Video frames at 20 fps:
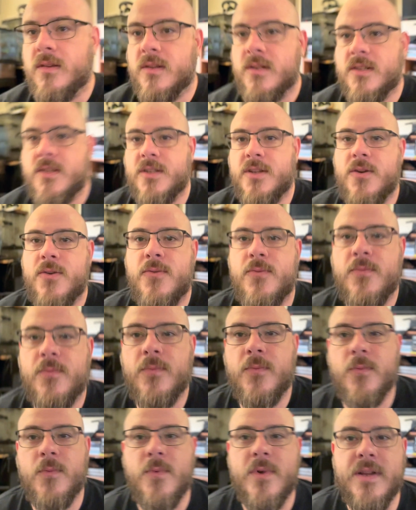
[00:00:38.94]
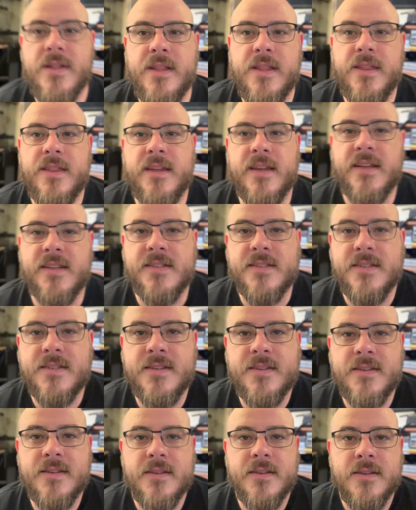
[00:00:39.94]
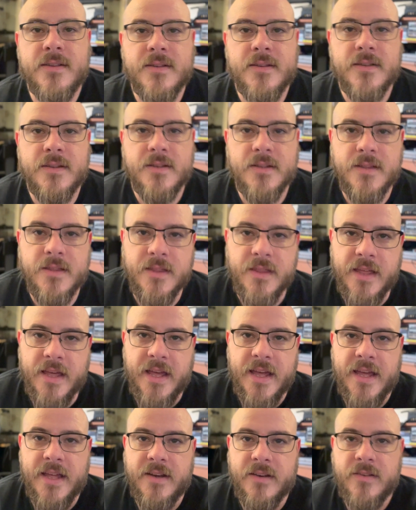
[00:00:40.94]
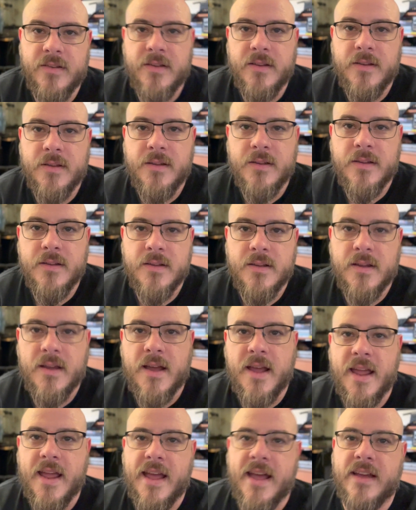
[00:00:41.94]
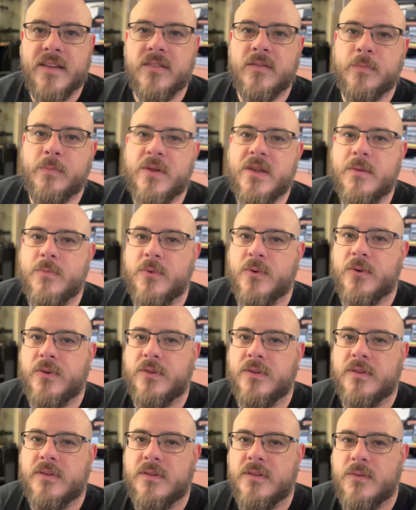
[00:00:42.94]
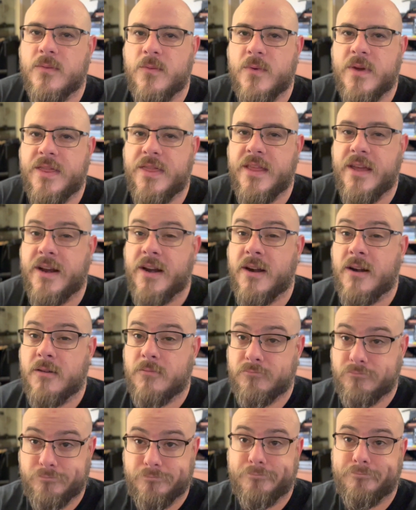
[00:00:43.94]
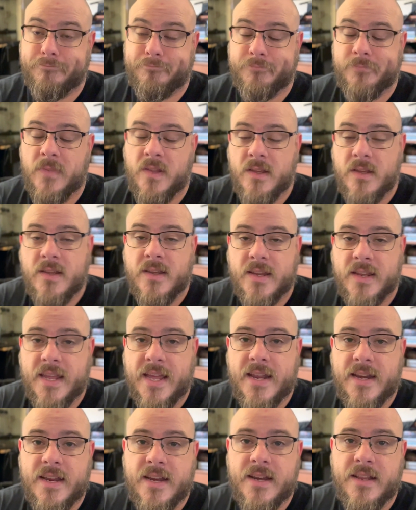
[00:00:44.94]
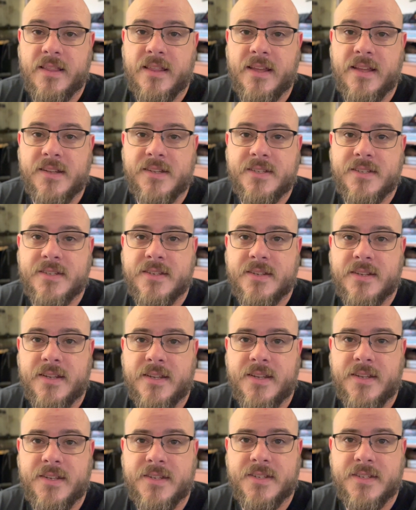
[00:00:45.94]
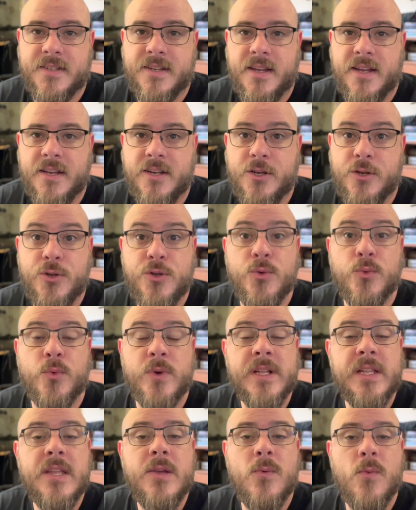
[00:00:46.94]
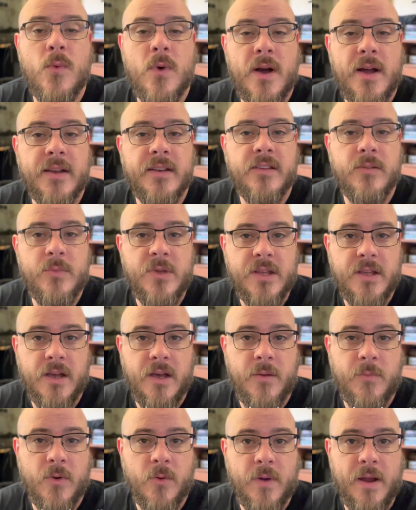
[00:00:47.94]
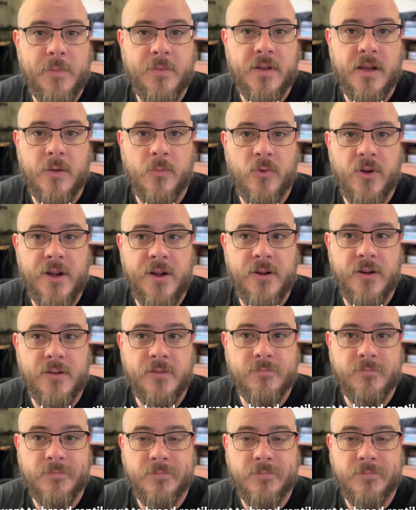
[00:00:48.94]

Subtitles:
So one of the things that I ask people when they're getting into this is, do you really want to become a reptile breeder?